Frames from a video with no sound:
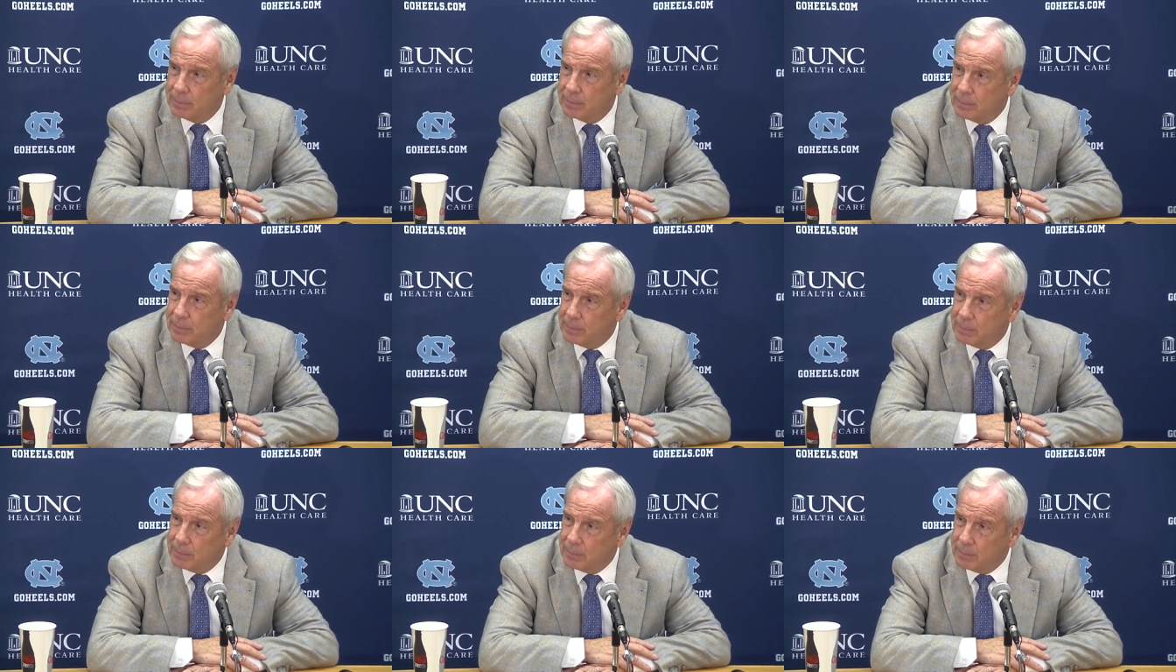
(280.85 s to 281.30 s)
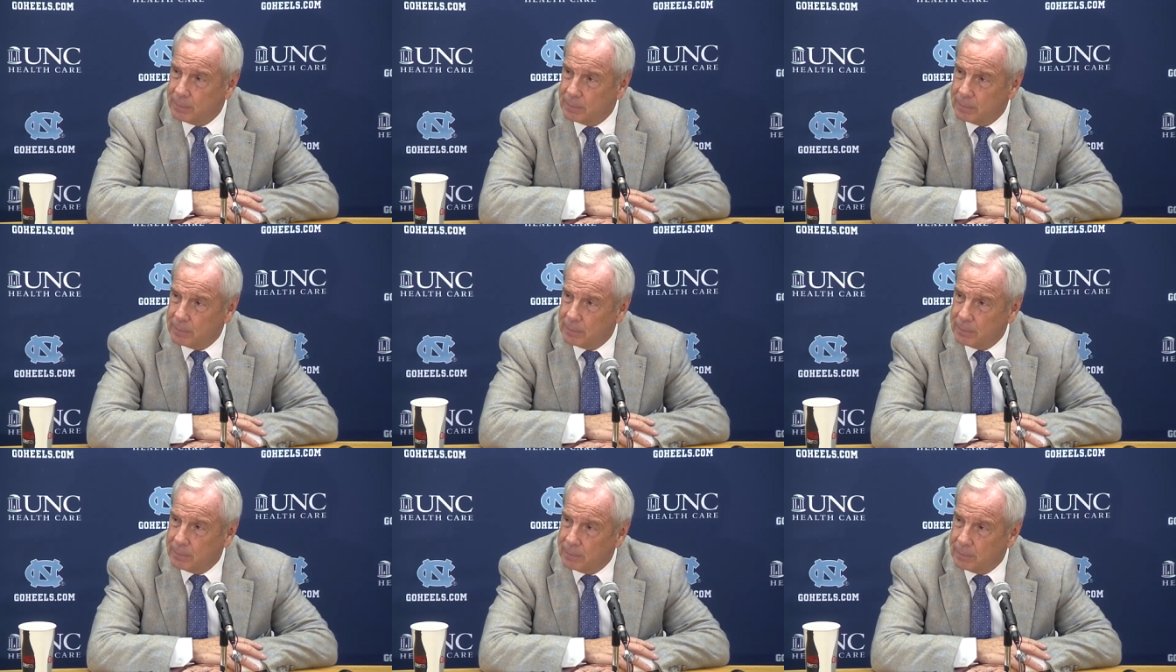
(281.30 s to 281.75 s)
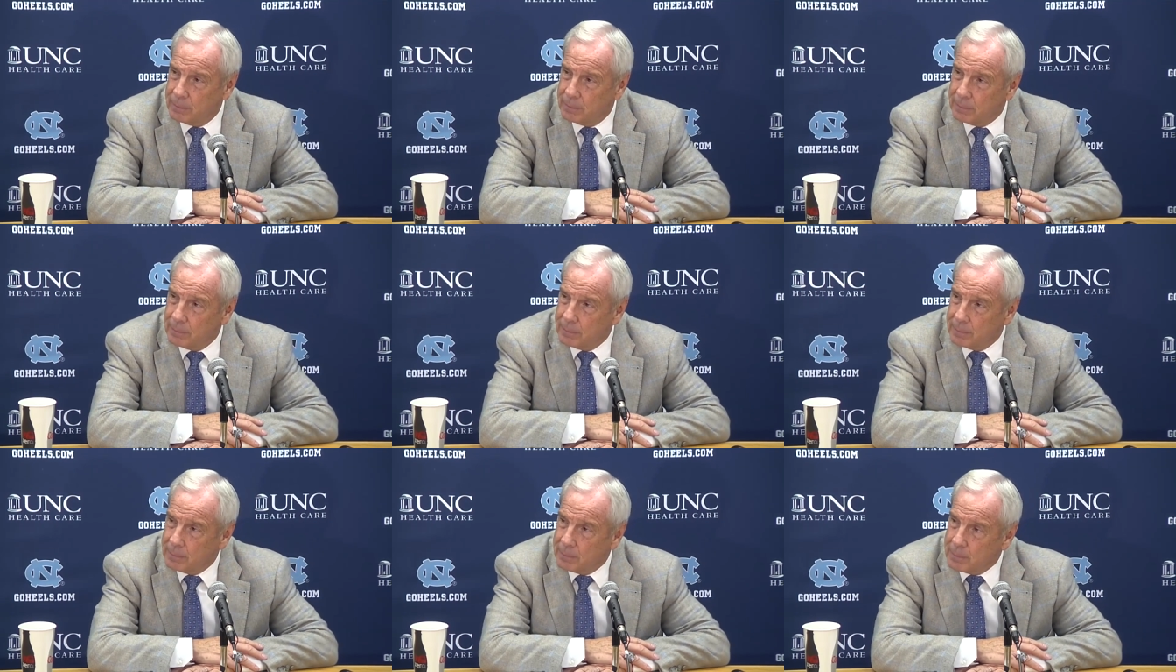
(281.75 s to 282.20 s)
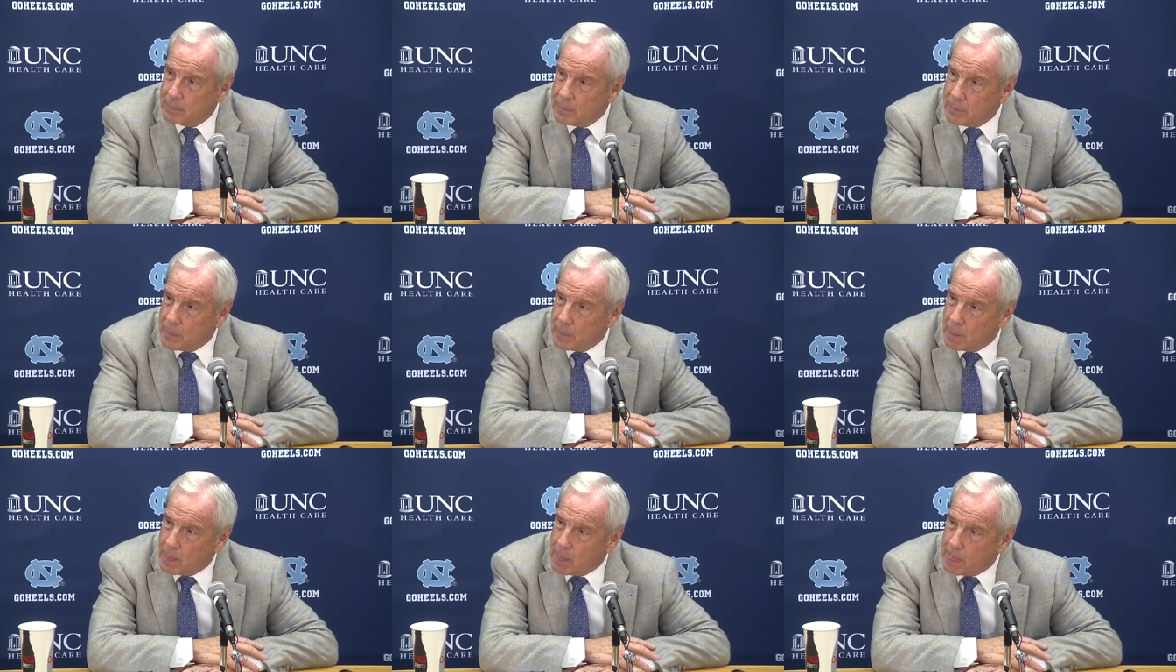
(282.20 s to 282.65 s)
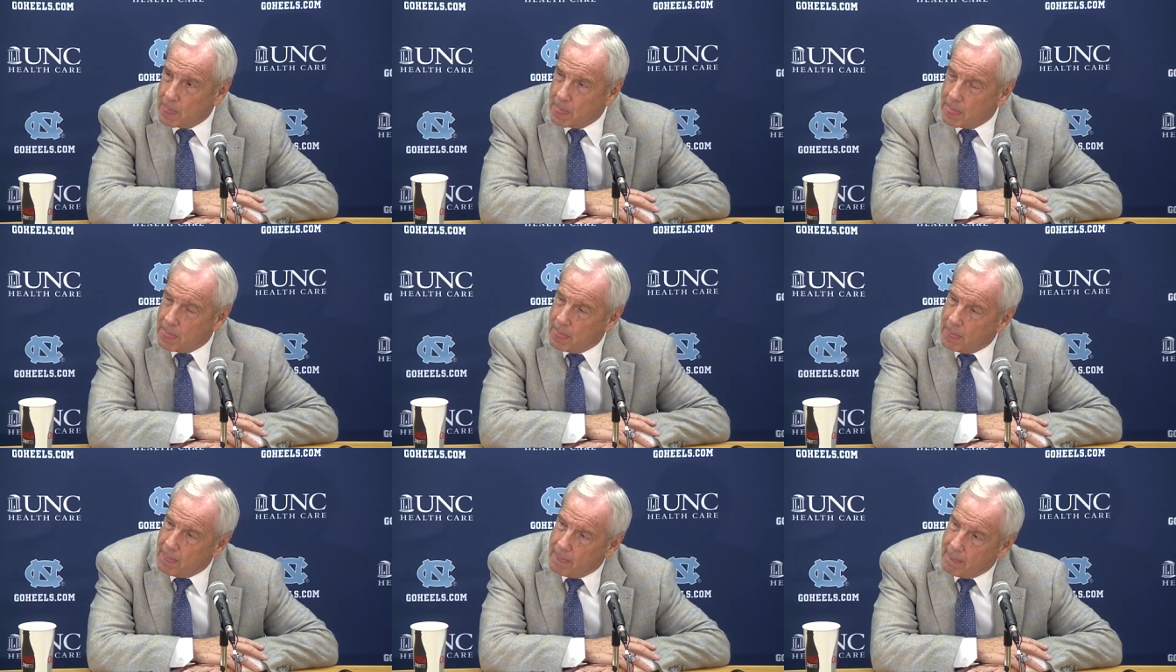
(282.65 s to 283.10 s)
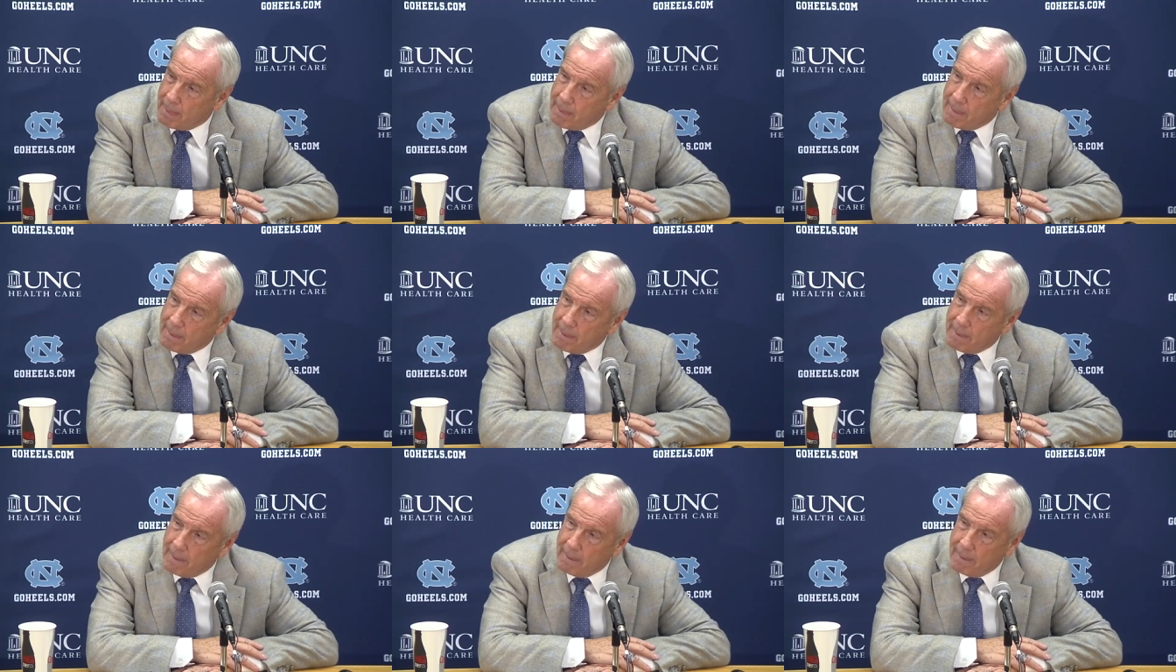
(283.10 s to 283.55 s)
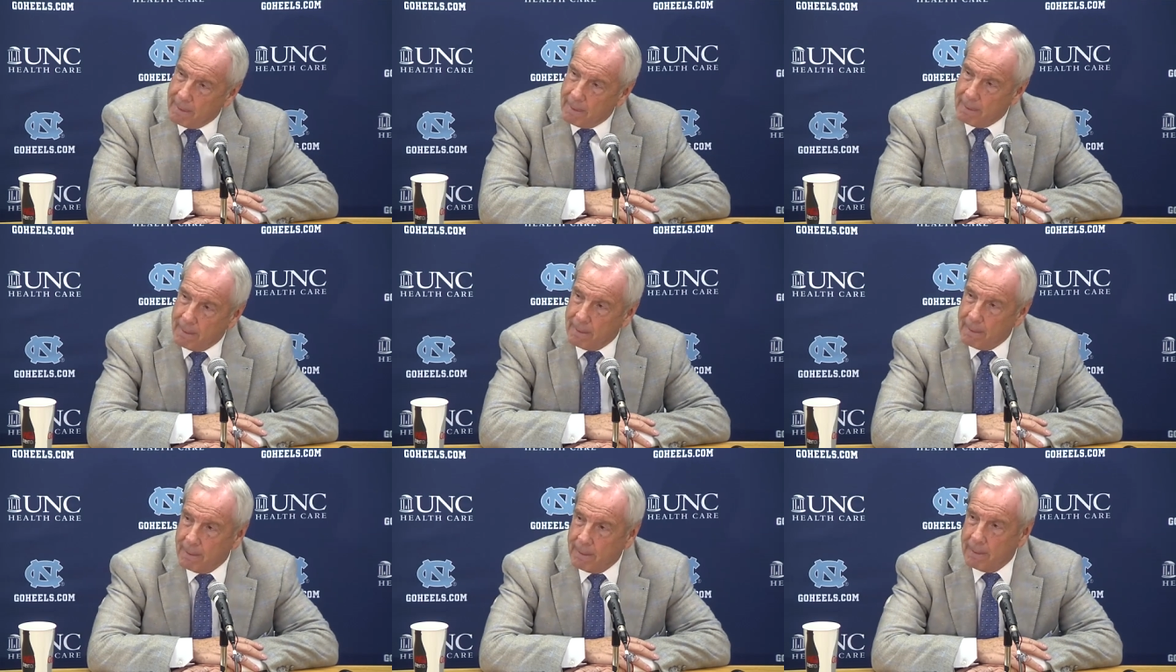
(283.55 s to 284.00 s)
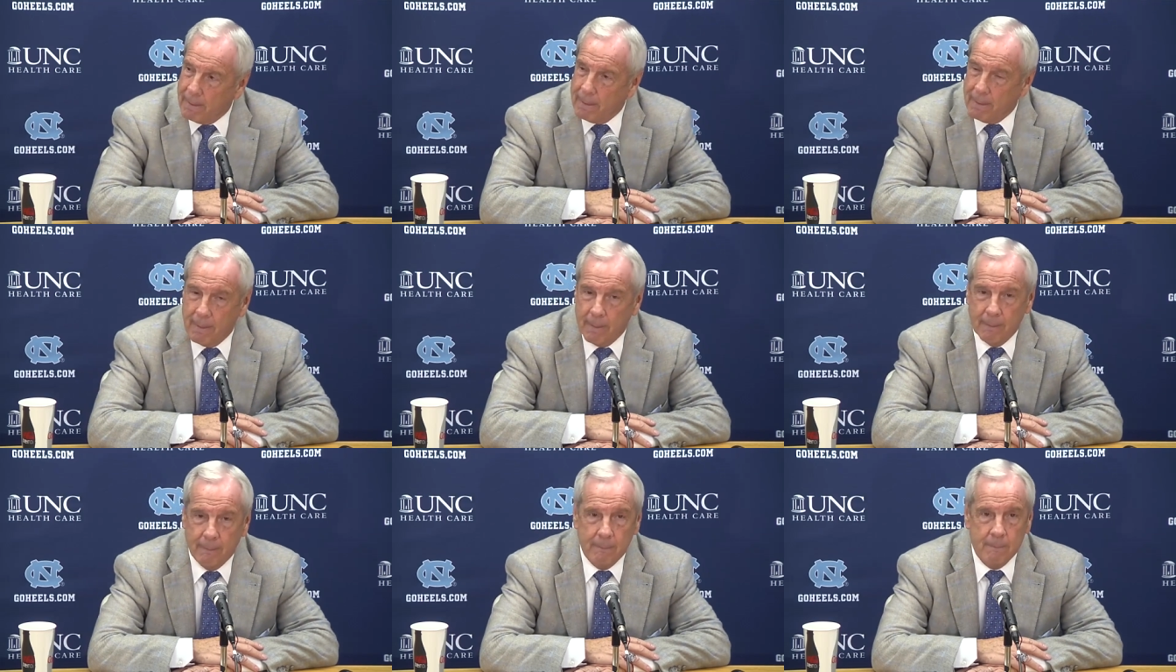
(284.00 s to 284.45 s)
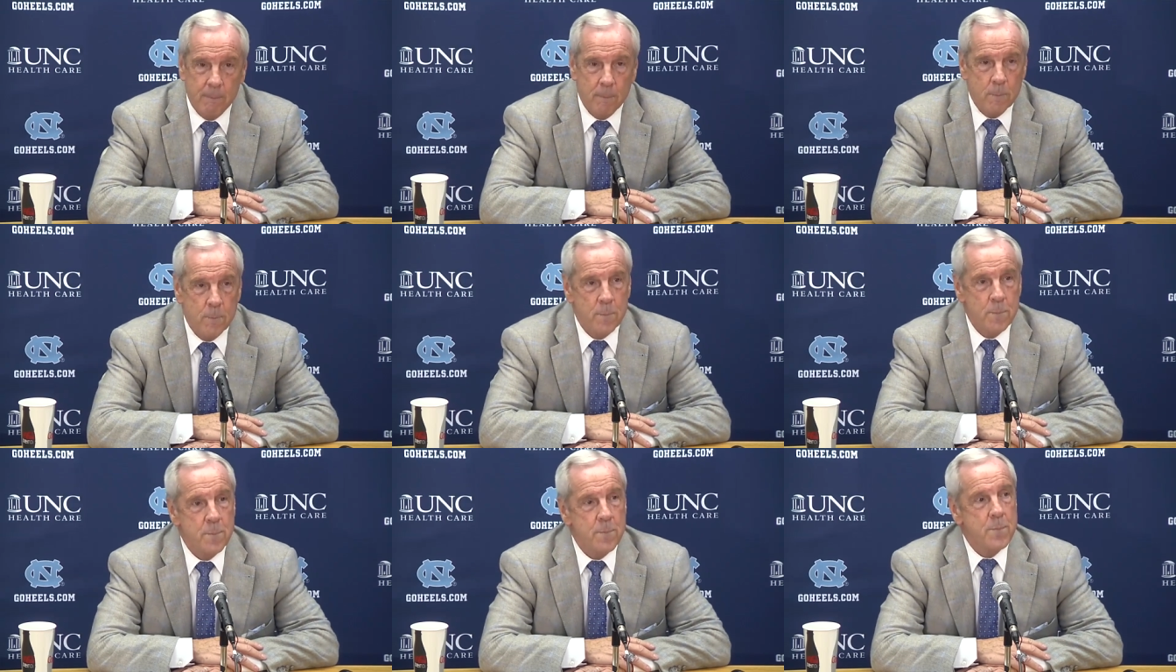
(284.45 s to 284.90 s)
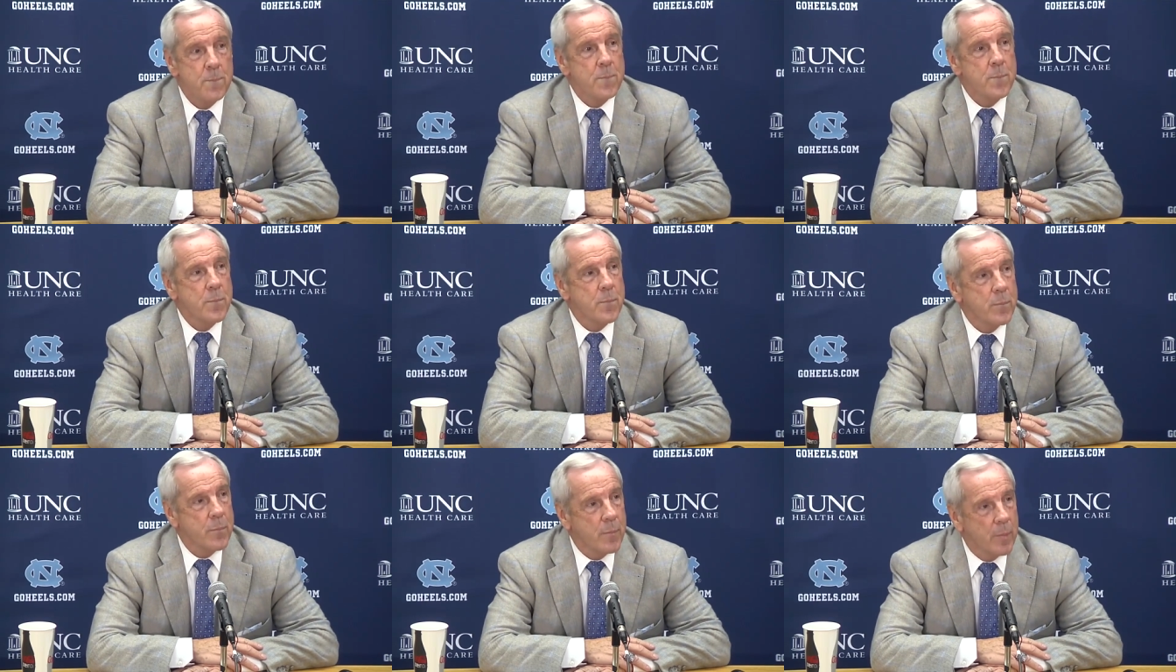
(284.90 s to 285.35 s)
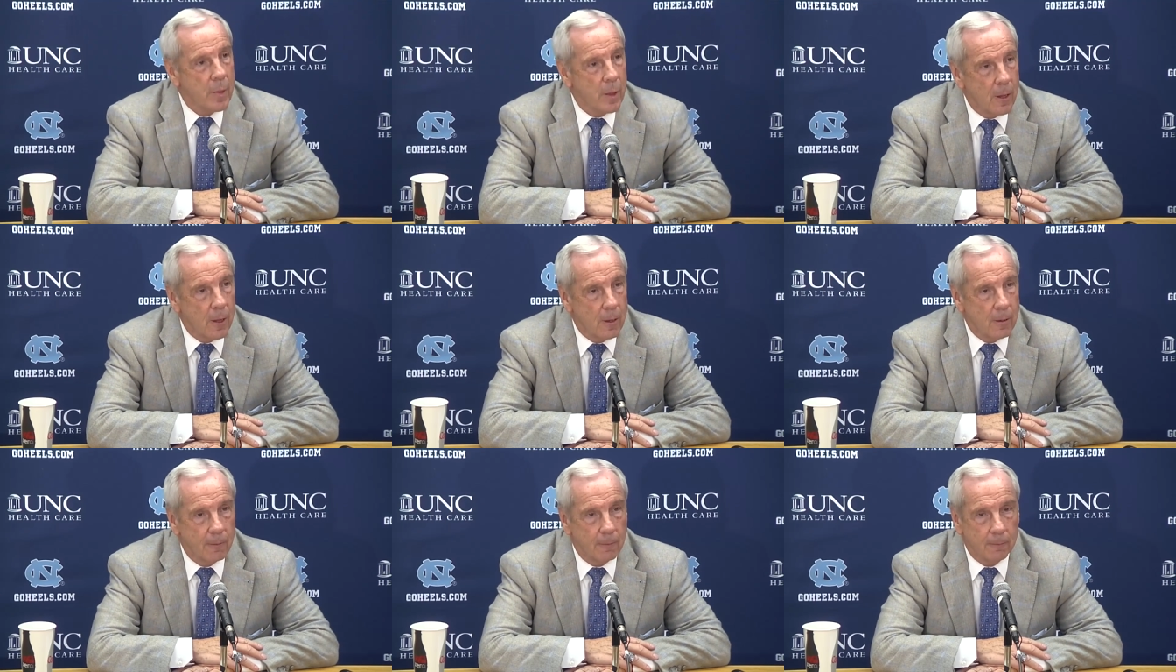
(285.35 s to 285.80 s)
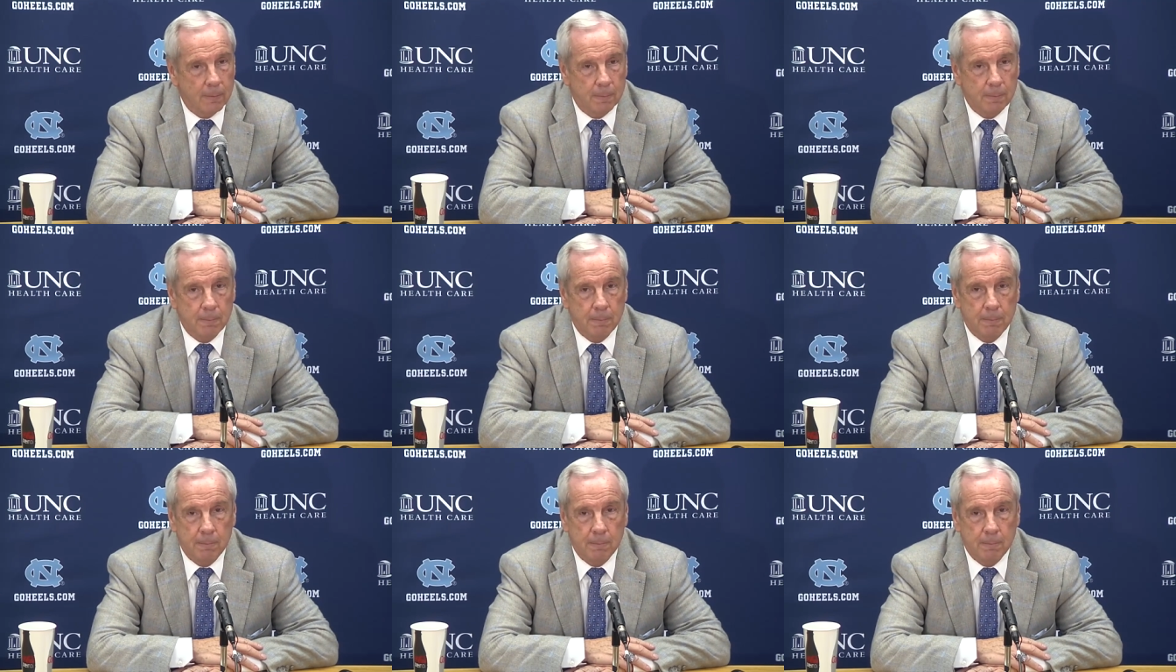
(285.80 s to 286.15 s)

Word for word: I just had, had one the other day. How, what, what are you most pleased with in the progress he's made through ten games?